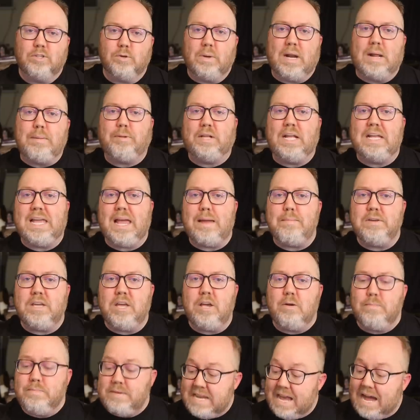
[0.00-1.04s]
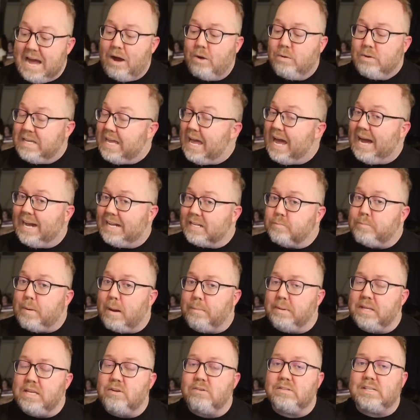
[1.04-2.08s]
So when I play GameCube now, yeah, it's
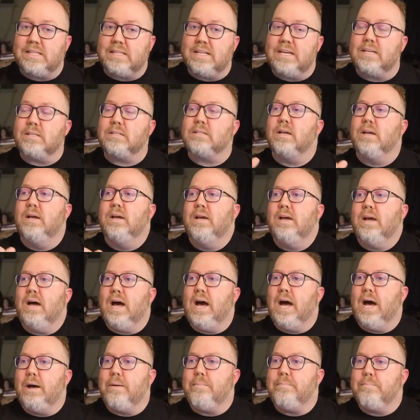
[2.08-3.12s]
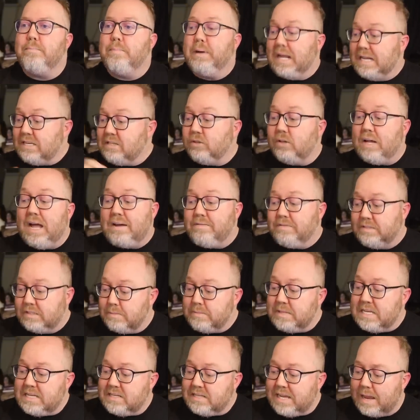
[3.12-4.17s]
probably using this, um, but I still have some
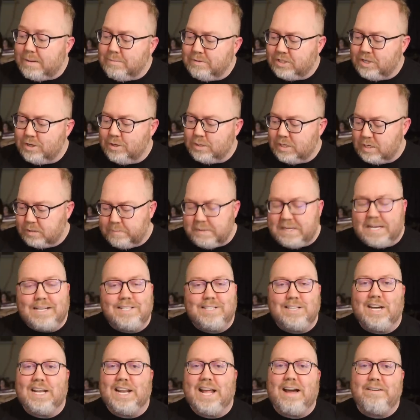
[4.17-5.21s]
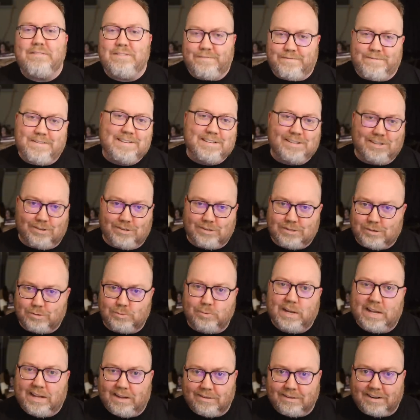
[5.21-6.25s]
of these games too, just because you gotta have the physicals as
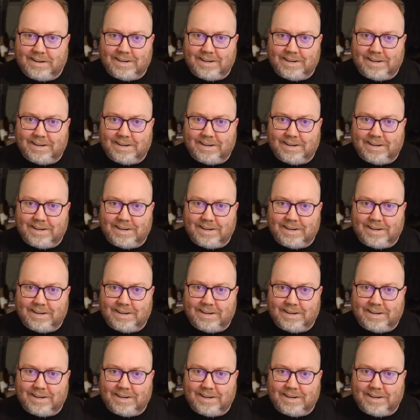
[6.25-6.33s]
well,